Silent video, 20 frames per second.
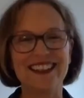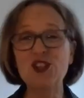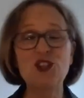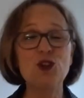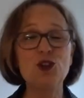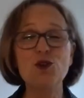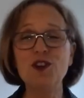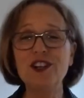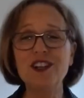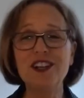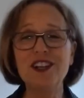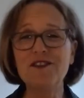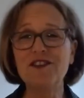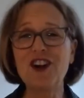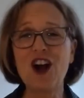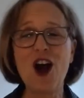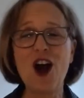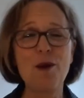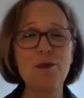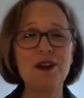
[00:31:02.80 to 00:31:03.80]
student of
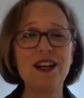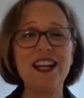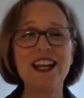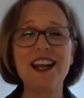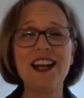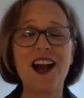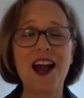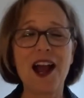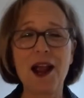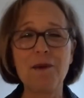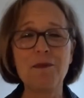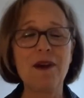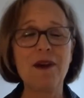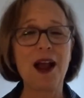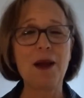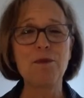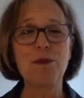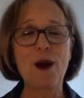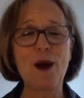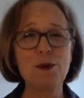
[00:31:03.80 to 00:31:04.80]
comedy.
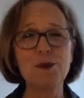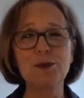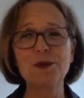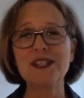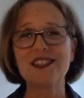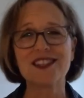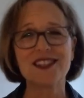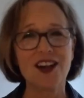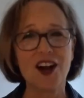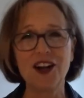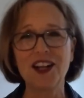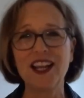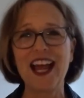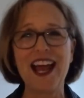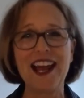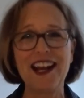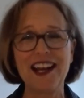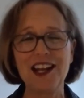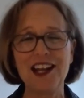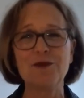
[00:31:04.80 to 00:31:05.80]
I probably suck
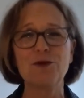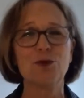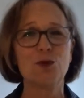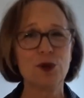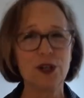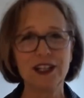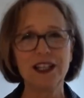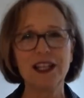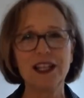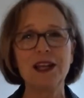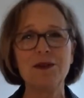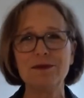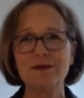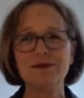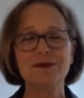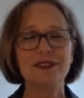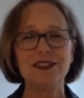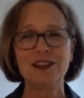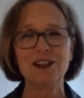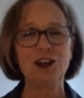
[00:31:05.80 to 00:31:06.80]
at it really,
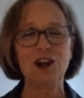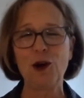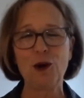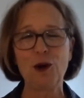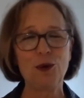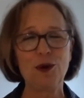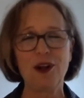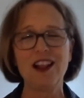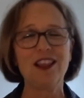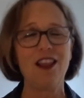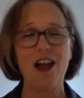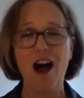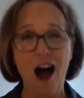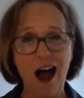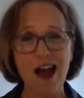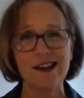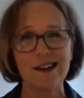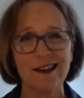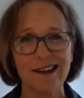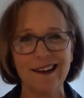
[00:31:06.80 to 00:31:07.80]
a
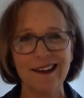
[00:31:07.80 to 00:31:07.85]
lot,